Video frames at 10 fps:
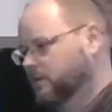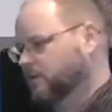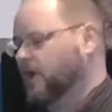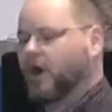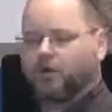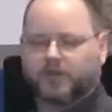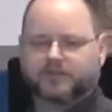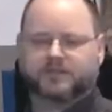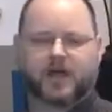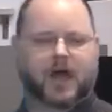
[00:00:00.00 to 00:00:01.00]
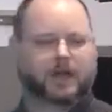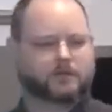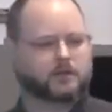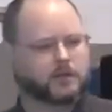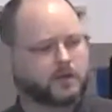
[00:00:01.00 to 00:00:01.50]
No, it's
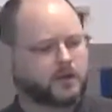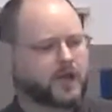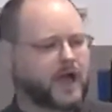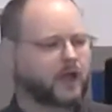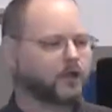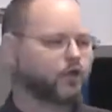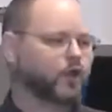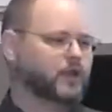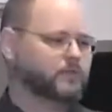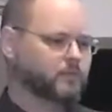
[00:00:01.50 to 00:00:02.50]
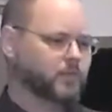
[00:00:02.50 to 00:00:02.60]
not an allegory.